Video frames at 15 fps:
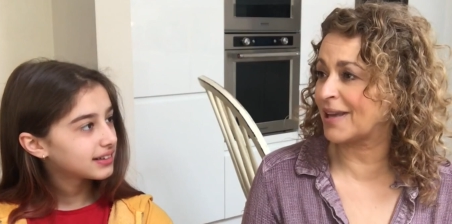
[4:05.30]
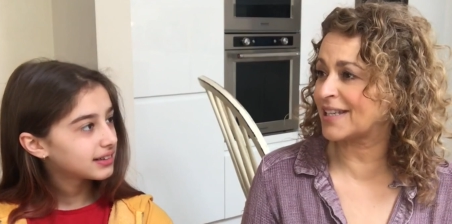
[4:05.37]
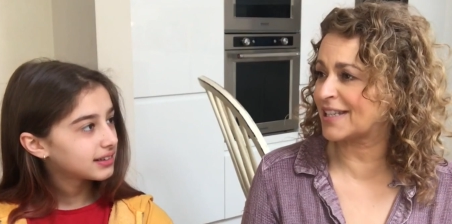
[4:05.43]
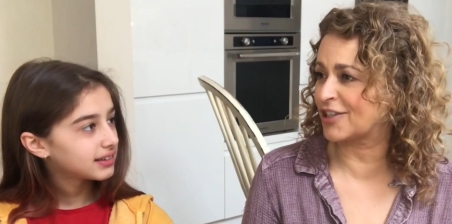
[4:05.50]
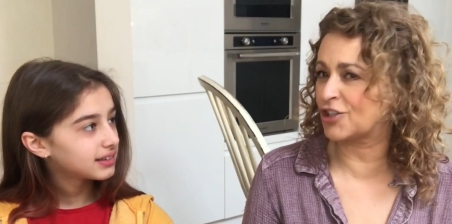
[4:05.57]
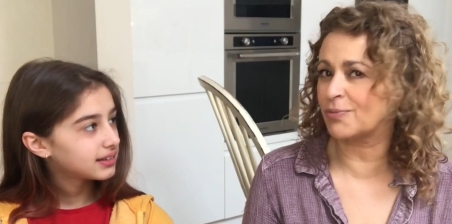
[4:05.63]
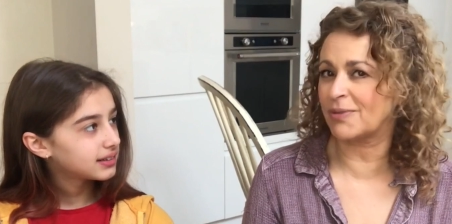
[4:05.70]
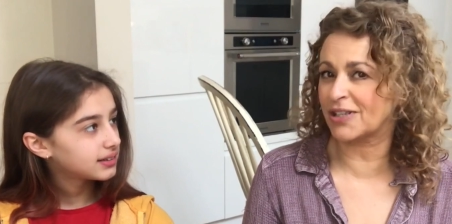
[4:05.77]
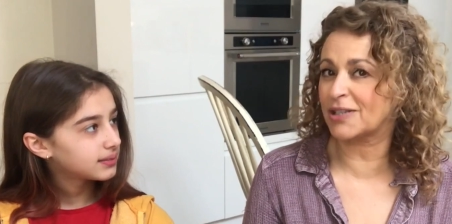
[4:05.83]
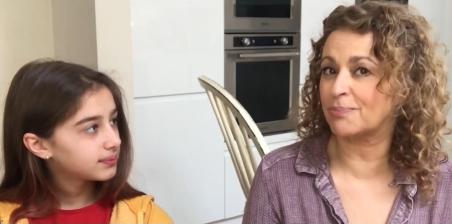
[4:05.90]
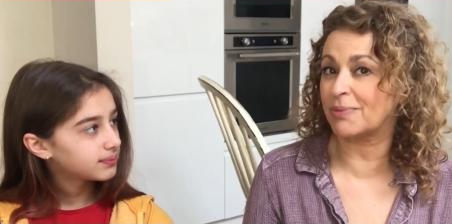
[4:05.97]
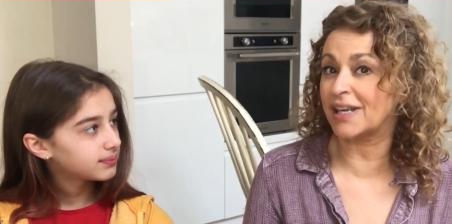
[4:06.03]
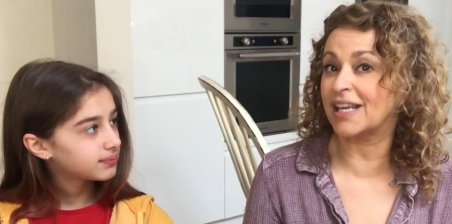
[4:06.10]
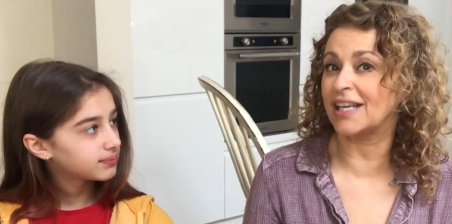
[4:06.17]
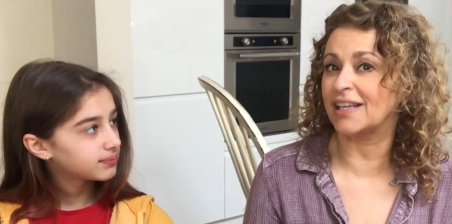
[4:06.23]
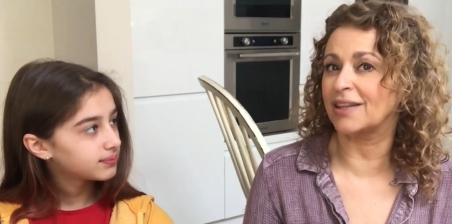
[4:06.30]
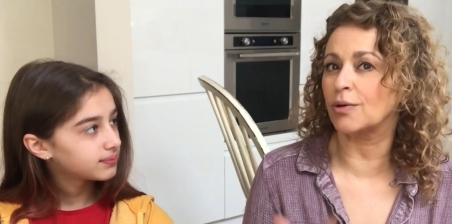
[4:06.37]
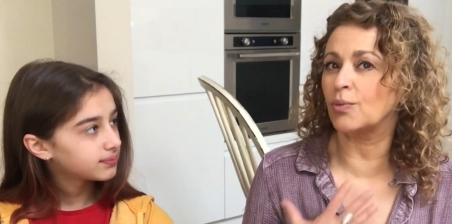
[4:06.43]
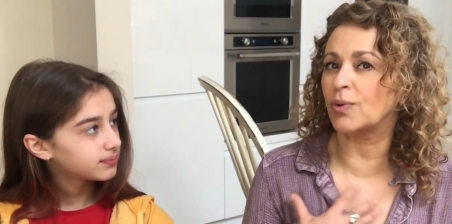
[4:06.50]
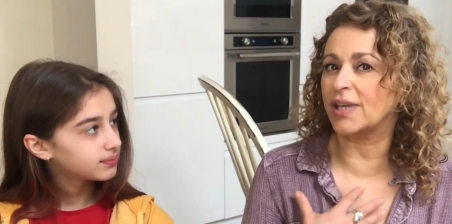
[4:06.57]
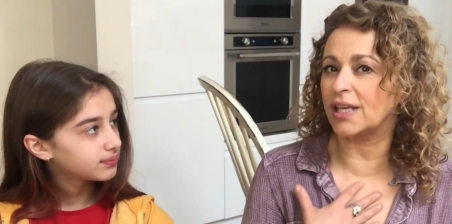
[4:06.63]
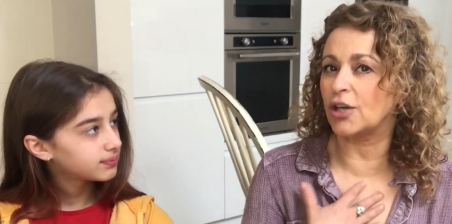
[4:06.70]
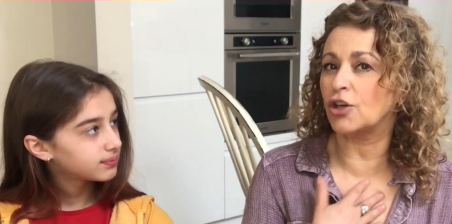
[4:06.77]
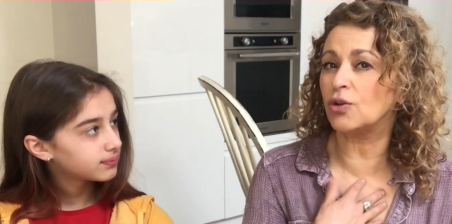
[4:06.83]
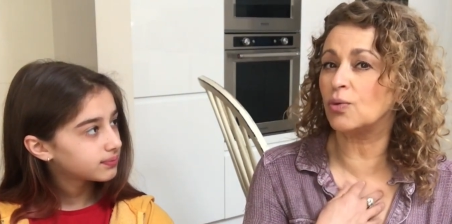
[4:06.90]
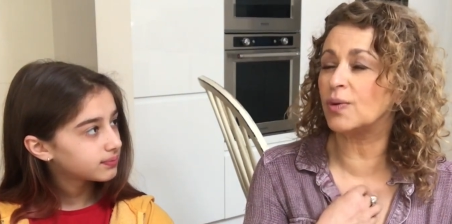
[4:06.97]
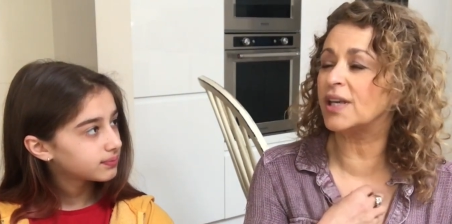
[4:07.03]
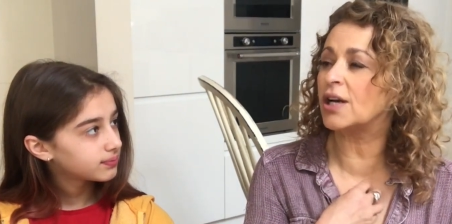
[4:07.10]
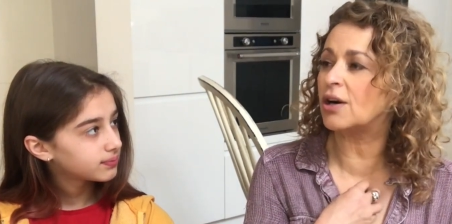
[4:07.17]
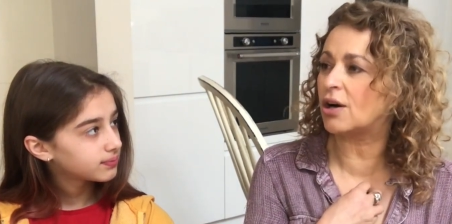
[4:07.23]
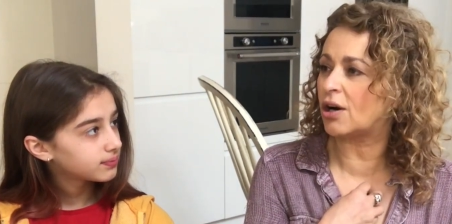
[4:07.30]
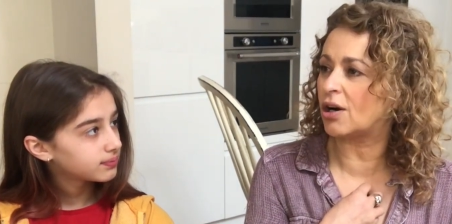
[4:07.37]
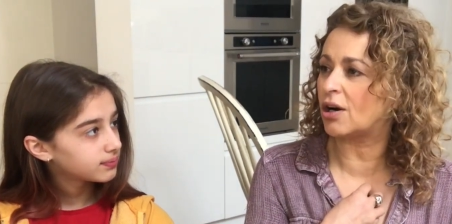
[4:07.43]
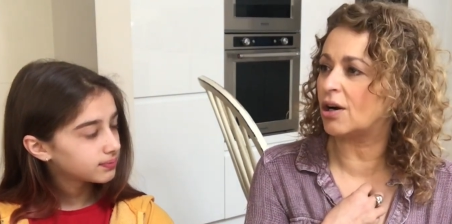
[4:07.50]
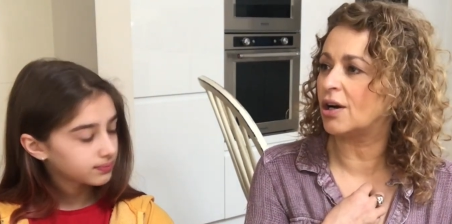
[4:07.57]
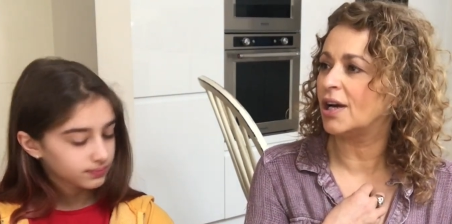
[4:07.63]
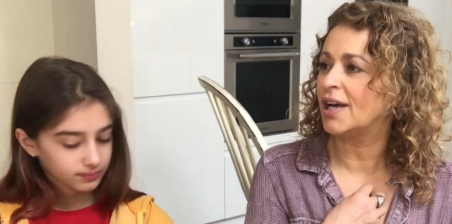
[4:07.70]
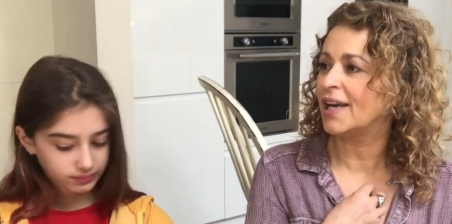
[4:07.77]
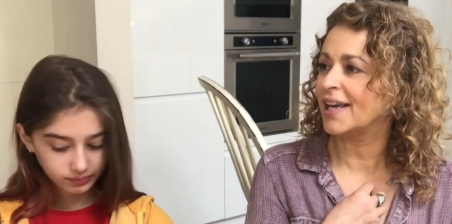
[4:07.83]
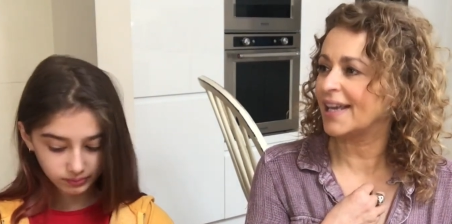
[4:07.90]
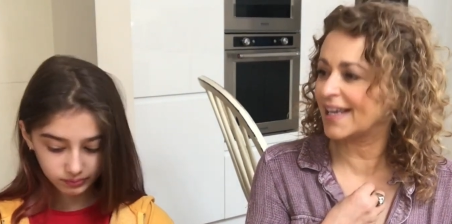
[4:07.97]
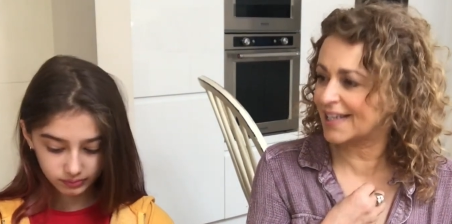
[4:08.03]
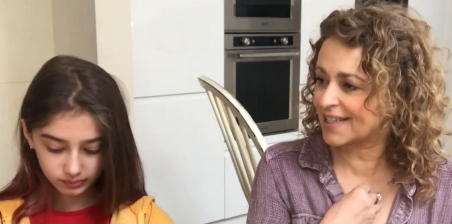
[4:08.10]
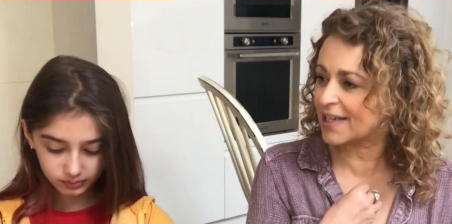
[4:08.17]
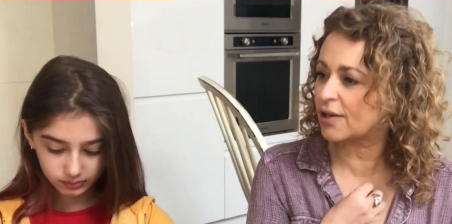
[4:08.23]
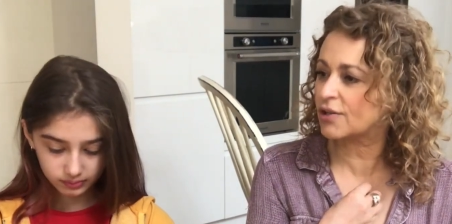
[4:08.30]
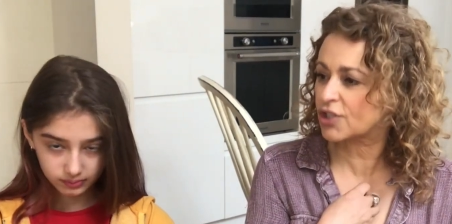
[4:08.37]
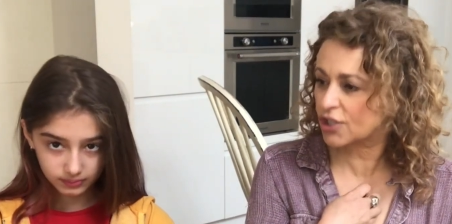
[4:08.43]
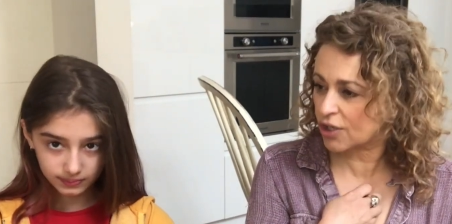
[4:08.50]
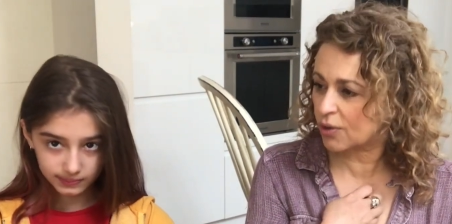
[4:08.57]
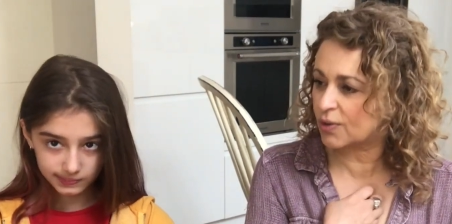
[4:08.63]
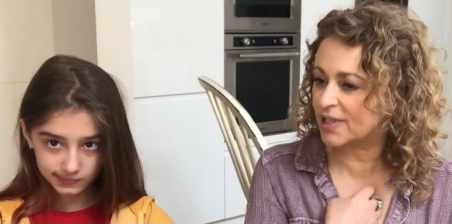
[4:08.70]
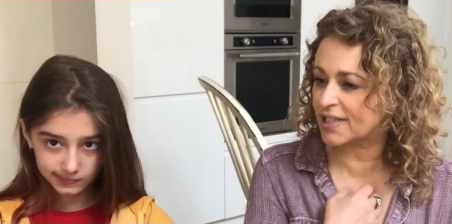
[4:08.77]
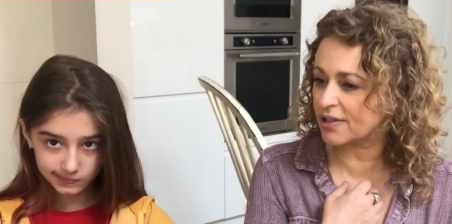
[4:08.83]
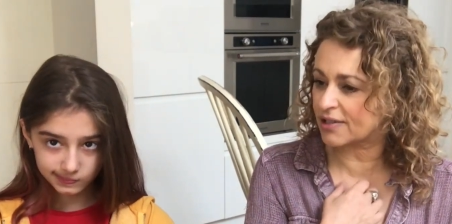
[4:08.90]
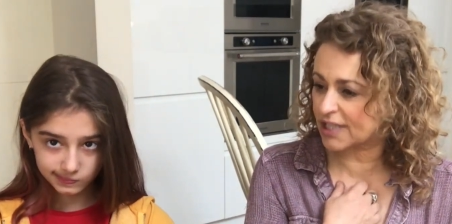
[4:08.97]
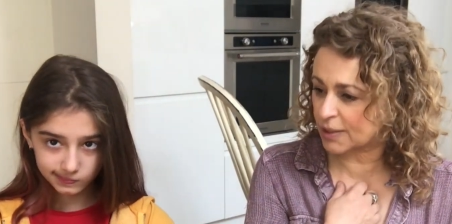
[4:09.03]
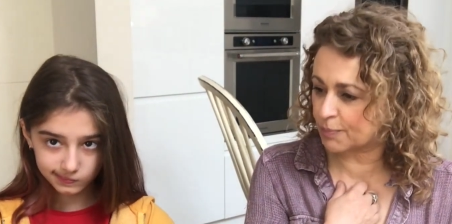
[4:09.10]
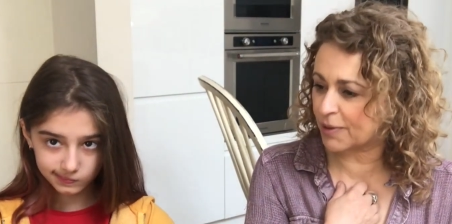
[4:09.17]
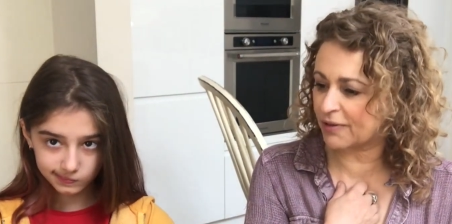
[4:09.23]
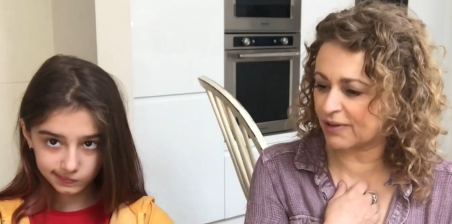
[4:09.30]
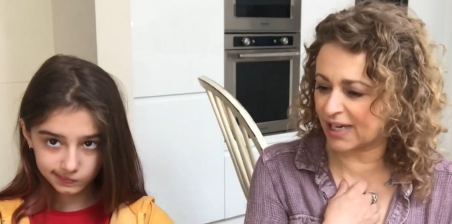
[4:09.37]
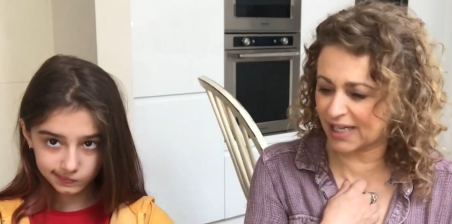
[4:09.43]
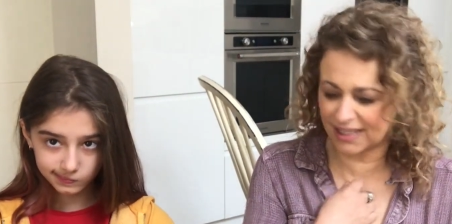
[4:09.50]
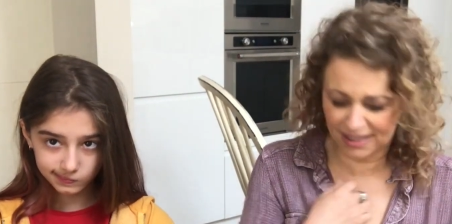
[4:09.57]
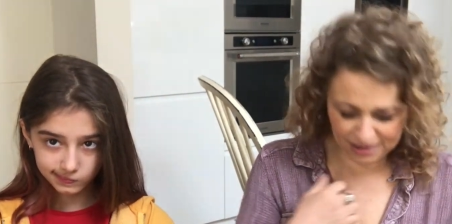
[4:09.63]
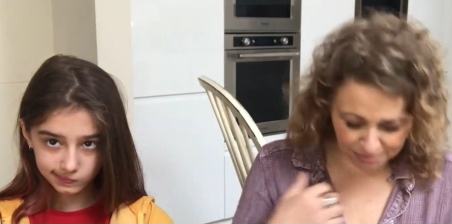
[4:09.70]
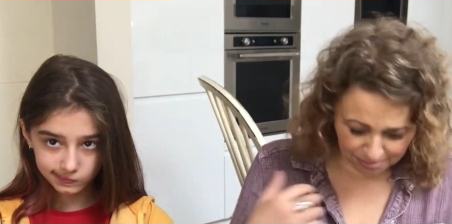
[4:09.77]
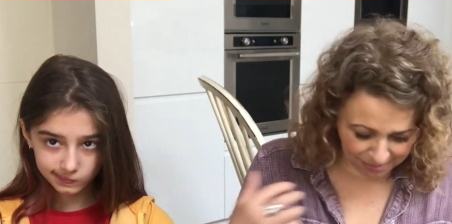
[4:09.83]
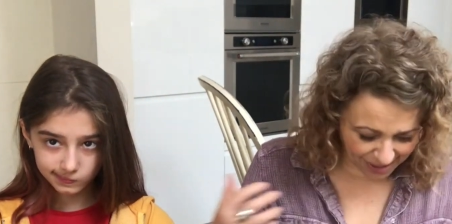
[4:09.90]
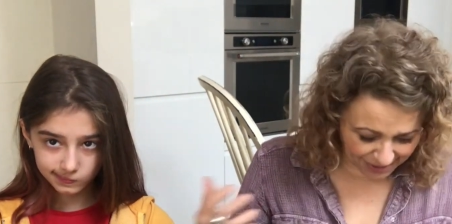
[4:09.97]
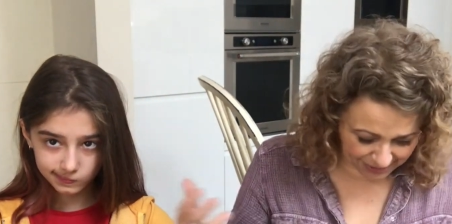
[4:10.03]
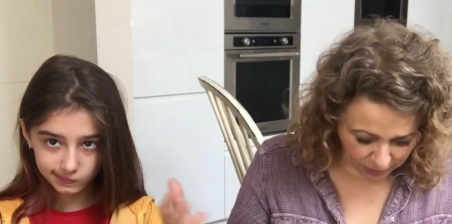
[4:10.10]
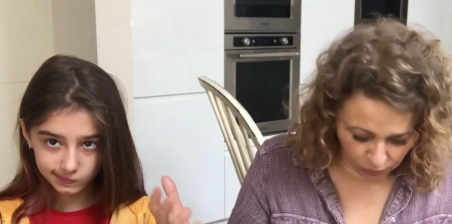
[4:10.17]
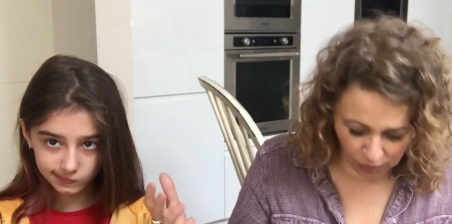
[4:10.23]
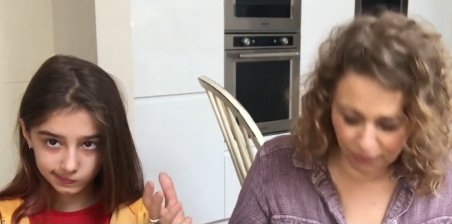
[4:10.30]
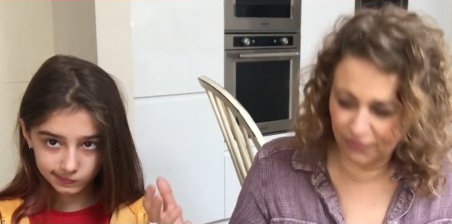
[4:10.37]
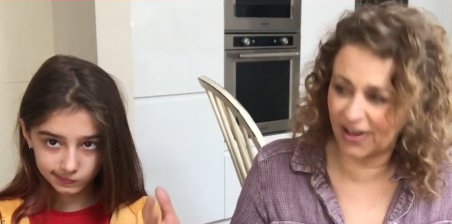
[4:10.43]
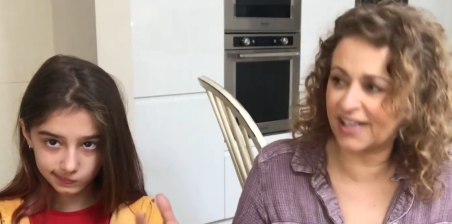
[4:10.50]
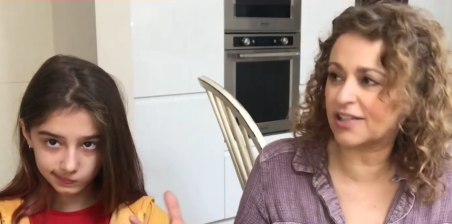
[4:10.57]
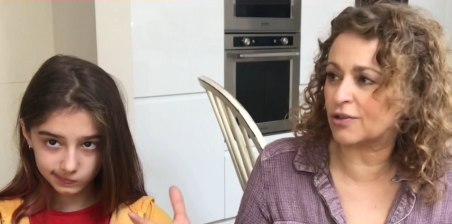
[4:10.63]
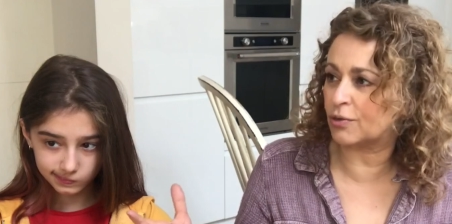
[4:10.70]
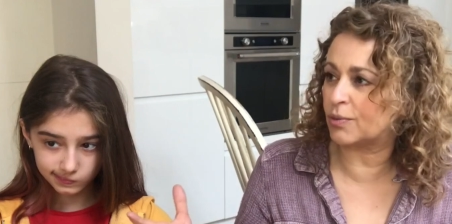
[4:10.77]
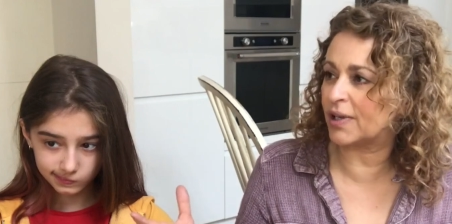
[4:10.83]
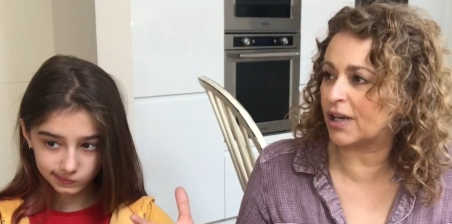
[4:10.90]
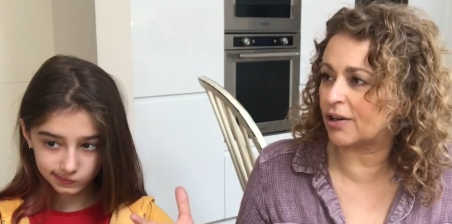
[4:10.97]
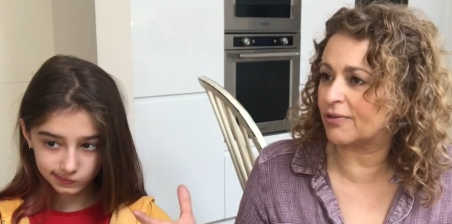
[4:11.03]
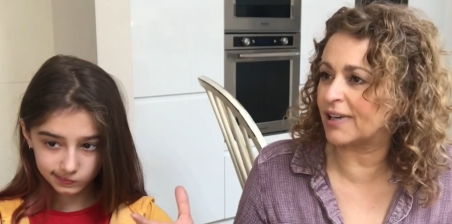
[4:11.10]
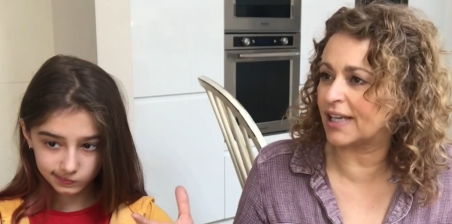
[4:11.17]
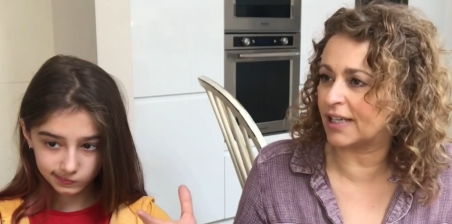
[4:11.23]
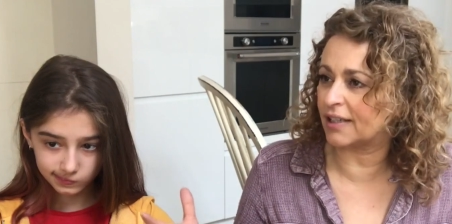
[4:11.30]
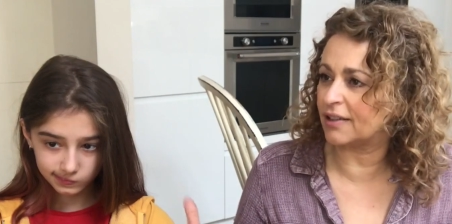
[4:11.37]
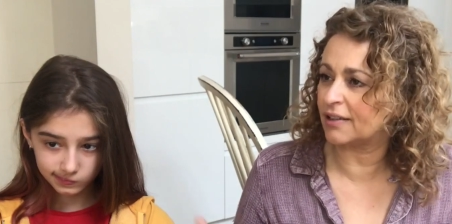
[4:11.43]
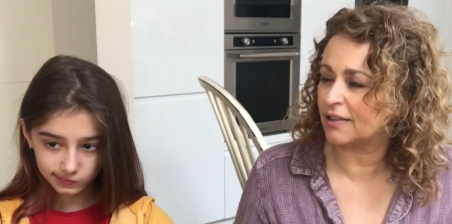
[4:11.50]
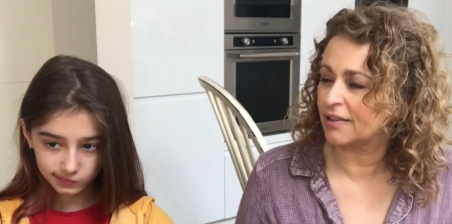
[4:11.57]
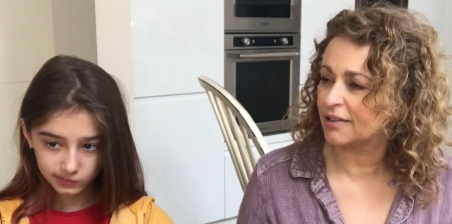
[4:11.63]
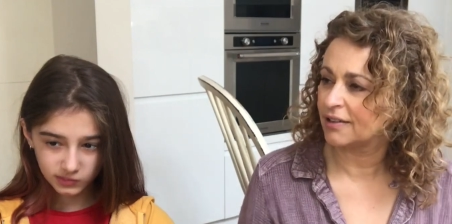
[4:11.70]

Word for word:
Speaker 1: message must be that we, who we are, is our soul, is our spirit. It doesn't matter what vessel we are in.